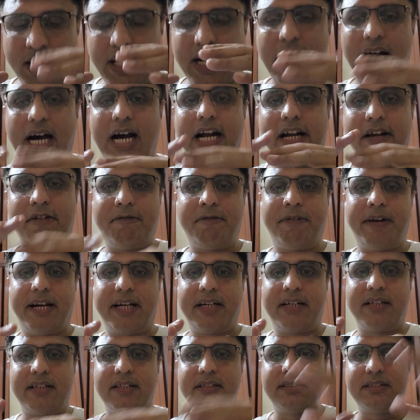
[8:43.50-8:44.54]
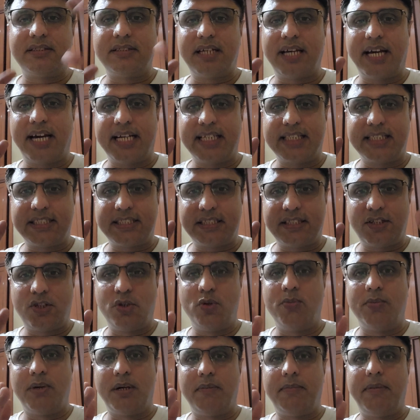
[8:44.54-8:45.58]
hard fact is, as
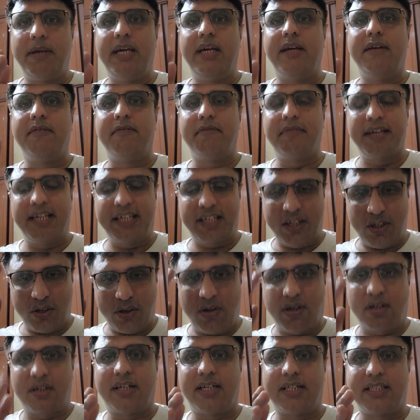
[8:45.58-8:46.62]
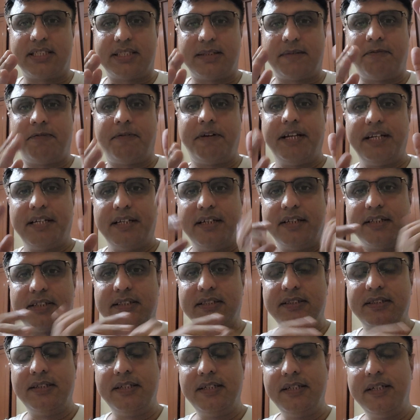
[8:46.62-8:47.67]
human being, we cannot accept
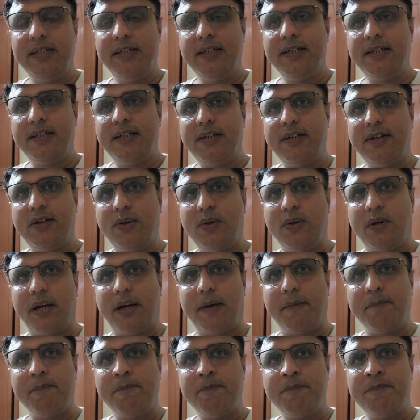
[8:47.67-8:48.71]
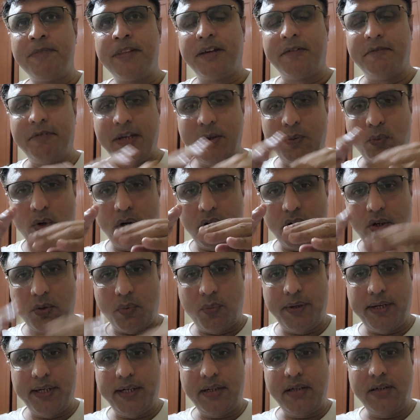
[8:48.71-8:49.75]
failures. Okay, we want to
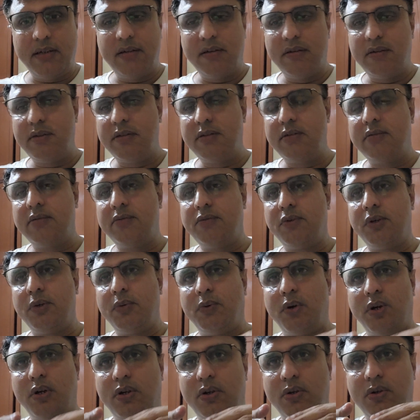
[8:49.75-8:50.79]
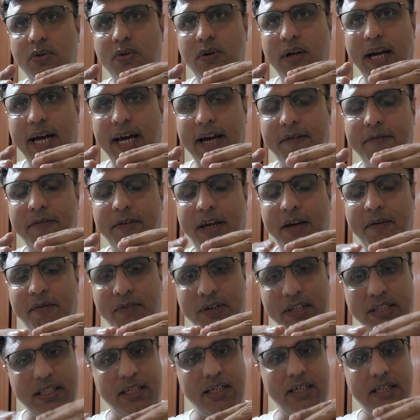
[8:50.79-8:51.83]
win, we want to have
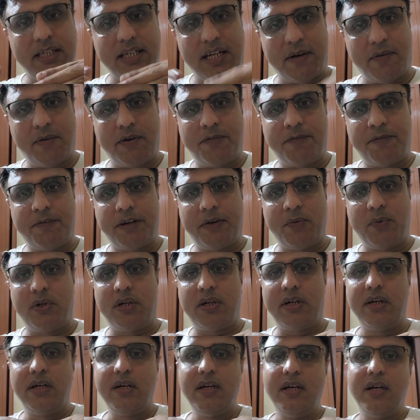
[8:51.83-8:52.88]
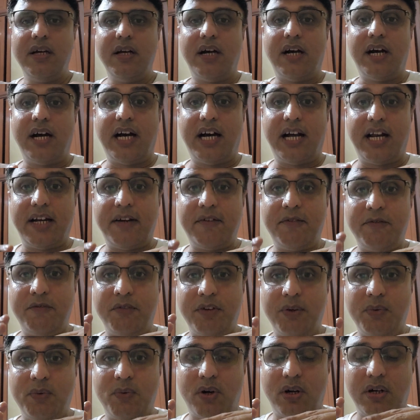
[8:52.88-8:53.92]
everything in our favor, and
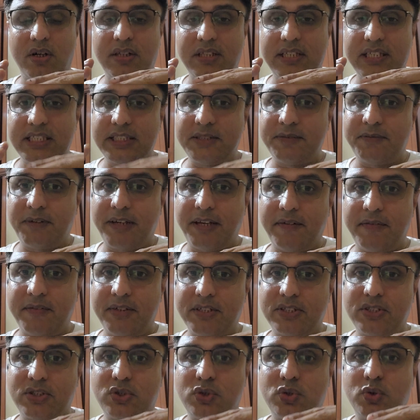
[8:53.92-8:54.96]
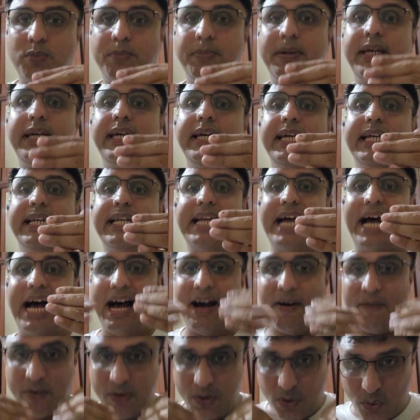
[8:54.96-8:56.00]
we want these favors to be in
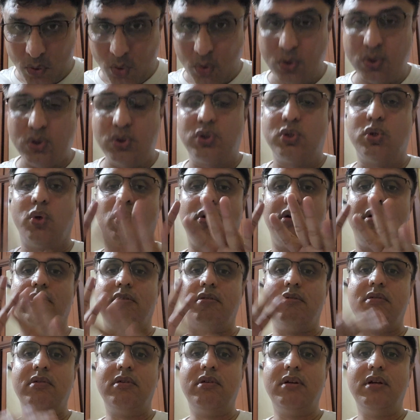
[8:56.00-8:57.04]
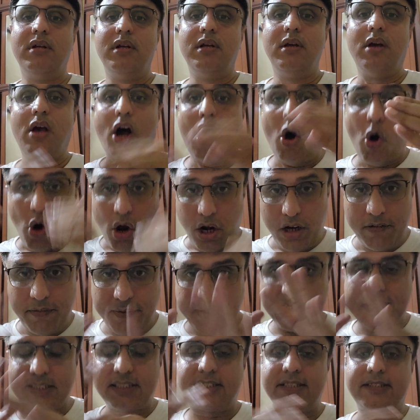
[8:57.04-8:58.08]
our own zone
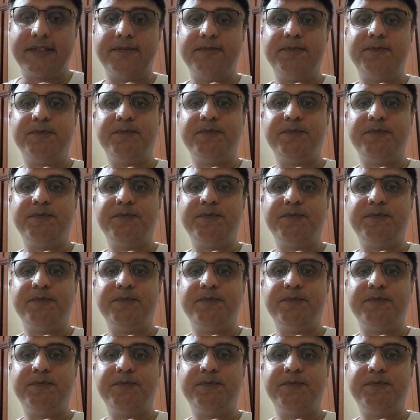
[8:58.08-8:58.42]
always,